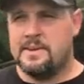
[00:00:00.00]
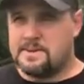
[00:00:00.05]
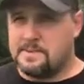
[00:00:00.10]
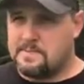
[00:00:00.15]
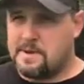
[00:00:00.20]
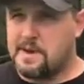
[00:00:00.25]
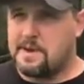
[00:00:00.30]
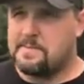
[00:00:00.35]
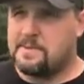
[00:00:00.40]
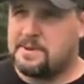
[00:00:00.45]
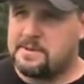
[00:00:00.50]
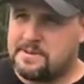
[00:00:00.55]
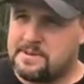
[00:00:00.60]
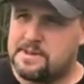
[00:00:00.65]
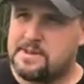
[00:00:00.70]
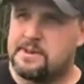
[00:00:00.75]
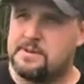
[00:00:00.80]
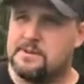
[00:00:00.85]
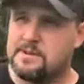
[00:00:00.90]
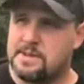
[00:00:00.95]
Yes, ma'am.
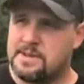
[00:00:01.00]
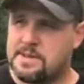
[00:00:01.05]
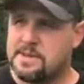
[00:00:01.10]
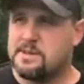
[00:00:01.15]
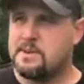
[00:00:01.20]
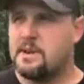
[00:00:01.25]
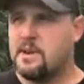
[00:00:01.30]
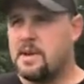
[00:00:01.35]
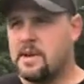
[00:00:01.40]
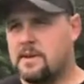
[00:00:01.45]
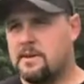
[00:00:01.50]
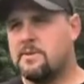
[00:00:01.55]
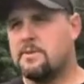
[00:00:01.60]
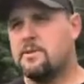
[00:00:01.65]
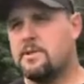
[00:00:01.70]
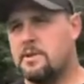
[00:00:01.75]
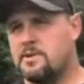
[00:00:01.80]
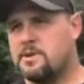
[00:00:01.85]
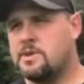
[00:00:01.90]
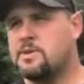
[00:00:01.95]
There's
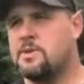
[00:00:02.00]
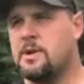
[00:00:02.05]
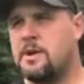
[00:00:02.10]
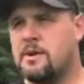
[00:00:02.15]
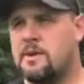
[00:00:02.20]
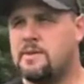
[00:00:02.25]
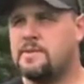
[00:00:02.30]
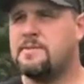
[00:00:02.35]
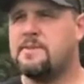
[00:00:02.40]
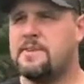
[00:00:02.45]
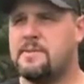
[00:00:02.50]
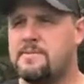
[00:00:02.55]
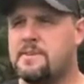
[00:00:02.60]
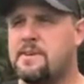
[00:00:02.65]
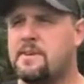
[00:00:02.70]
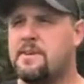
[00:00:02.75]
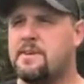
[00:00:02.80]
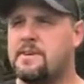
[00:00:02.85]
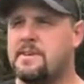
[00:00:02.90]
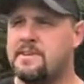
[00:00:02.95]
close to 100
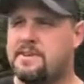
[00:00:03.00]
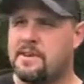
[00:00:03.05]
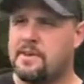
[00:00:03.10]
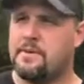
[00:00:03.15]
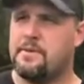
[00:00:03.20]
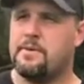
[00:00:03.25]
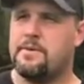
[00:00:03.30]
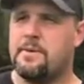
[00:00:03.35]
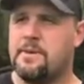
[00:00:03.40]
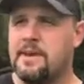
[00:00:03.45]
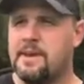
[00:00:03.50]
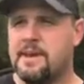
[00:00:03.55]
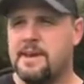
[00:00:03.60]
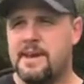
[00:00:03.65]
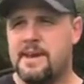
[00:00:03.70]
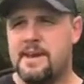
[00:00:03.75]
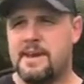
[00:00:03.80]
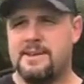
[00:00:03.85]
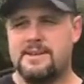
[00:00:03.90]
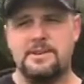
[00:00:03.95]
cemeteries here
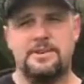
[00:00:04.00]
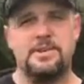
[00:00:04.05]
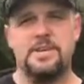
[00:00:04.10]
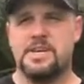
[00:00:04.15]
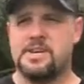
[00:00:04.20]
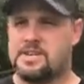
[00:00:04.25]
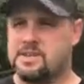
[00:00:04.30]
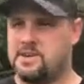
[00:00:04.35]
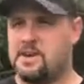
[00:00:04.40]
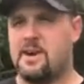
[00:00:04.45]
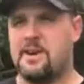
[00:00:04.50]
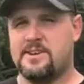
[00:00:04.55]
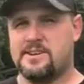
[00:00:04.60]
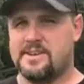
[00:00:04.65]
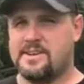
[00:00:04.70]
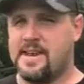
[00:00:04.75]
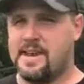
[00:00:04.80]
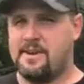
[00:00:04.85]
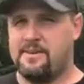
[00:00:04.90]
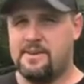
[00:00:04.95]
in just
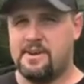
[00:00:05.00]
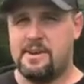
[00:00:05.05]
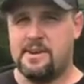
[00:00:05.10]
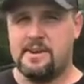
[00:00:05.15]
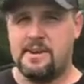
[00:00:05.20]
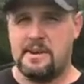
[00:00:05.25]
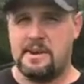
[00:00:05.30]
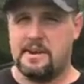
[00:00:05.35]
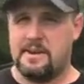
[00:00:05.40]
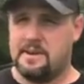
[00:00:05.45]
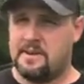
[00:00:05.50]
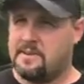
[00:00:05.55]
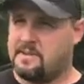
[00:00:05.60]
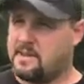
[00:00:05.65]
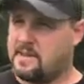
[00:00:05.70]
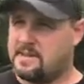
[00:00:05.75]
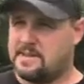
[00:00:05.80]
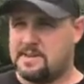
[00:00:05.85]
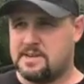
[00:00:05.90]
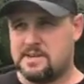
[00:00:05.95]
Knox County, and
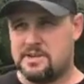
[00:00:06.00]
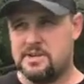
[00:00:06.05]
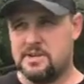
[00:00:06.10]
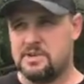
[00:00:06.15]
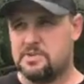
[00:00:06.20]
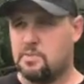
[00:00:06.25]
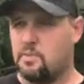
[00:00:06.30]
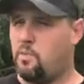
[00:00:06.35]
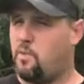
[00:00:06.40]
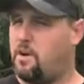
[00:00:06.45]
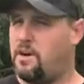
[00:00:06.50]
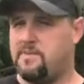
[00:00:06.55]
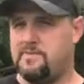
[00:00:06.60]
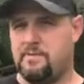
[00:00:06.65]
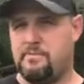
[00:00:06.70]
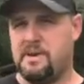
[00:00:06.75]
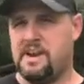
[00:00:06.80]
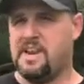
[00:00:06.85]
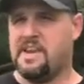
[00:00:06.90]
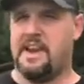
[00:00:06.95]
that's just one
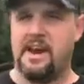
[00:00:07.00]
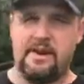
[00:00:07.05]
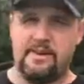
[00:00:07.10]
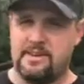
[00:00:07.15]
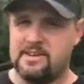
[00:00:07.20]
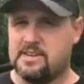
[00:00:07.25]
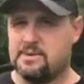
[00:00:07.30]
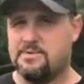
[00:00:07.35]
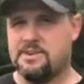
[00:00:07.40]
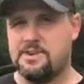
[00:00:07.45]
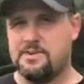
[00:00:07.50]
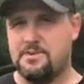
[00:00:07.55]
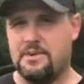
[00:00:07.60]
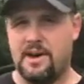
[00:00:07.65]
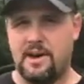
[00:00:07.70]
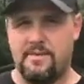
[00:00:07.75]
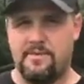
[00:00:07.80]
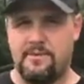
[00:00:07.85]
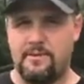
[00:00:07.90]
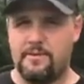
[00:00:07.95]
of the many counties that we do
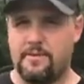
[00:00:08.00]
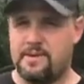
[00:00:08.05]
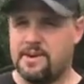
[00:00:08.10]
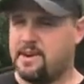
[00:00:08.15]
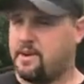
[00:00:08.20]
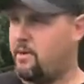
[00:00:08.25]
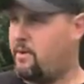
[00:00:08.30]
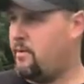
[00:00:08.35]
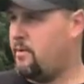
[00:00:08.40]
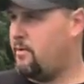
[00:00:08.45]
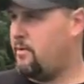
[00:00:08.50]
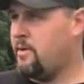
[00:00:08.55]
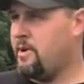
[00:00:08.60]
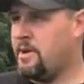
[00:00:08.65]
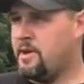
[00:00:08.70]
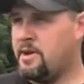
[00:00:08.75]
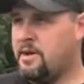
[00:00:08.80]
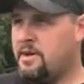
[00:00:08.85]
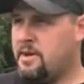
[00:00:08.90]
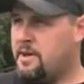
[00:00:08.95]
cover. We
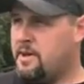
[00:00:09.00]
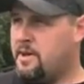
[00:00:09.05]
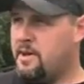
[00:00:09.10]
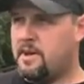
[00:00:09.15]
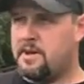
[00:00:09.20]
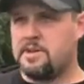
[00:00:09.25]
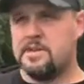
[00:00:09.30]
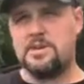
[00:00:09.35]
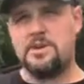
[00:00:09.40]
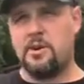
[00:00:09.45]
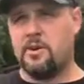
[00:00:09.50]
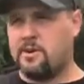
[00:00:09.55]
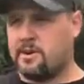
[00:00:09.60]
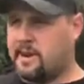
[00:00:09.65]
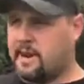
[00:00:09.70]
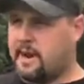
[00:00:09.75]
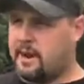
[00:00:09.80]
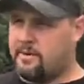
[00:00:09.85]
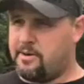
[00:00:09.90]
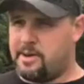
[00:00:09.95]
go
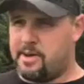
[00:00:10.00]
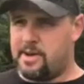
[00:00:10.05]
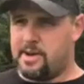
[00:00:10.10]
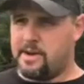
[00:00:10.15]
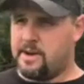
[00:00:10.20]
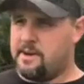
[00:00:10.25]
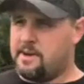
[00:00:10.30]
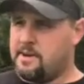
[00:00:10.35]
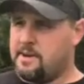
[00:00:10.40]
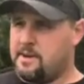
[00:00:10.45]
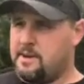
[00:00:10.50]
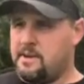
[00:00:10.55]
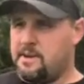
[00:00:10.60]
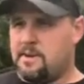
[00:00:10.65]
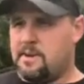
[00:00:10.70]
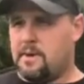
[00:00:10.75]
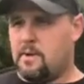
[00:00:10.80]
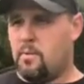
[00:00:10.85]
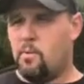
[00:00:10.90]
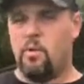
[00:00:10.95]
Stark County,
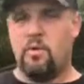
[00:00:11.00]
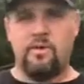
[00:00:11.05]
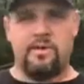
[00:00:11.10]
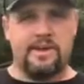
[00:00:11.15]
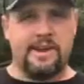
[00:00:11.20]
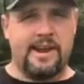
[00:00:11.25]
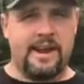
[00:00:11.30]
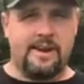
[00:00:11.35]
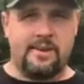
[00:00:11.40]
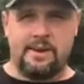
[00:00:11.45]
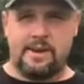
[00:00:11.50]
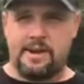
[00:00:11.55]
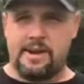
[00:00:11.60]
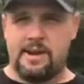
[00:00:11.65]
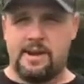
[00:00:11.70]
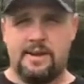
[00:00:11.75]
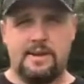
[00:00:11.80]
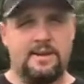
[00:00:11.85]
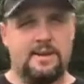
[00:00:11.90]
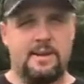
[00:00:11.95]
Warren
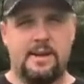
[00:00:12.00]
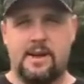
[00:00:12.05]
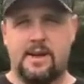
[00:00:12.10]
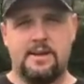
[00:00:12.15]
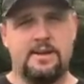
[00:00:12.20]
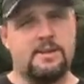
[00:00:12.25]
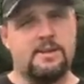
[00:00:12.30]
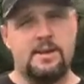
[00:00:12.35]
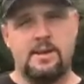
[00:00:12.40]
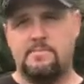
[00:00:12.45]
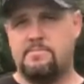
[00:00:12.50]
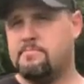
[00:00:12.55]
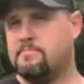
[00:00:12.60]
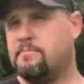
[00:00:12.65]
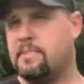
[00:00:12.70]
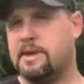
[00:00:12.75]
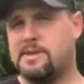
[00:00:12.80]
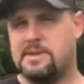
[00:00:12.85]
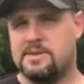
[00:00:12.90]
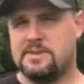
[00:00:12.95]
County,
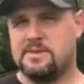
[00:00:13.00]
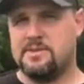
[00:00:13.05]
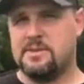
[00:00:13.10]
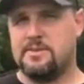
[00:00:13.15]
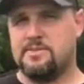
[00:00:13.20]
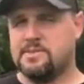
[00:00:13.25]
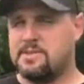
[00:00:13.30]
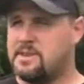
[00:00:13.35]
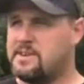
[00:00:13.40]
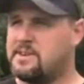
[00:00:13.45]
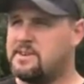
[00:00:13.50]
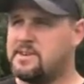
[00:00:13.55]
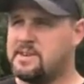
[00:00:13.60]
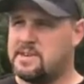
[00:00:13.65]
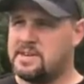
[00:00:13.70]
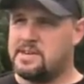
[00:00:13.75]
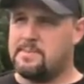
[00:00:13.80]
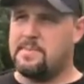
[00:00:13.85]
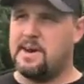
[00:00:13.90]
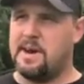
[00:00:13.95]
basically within a
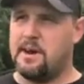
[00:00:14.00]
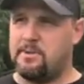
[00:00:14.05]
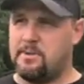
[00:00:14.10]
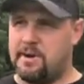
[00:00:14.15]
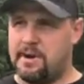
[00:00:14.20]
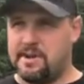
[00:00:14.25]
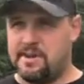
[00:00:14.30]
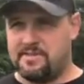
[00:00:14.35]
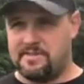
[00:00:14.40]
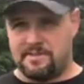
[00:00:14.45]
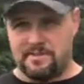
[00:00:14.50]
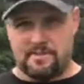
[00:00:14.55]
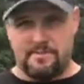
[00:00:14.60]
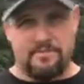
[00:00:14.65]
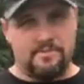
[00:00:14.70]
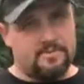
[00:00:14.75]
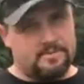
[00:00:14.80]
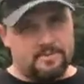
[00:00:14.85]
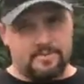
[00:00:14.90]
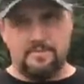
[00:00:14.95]
60-mile radius of
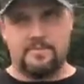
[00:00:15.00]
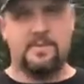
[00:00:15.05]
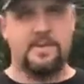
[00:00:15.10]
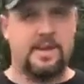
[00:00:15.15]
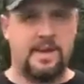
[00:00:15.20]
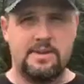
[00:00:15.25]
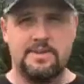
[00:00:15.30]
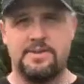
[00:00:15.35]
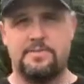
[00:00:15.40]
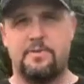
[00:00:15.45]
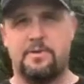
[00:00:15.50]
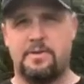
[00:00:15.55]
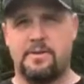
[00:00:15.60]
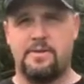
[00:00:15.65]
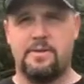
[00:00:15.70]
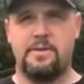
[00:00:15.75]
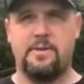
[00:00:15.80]
Galesburg.